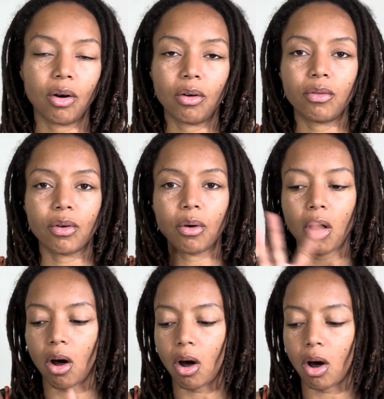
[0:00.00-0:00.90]

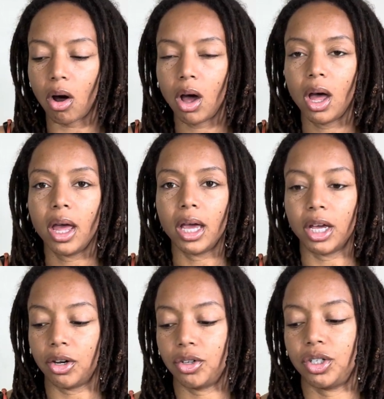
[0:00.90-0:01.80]
overall
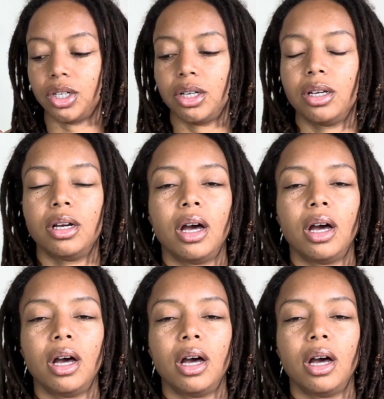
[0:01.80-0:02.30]
energy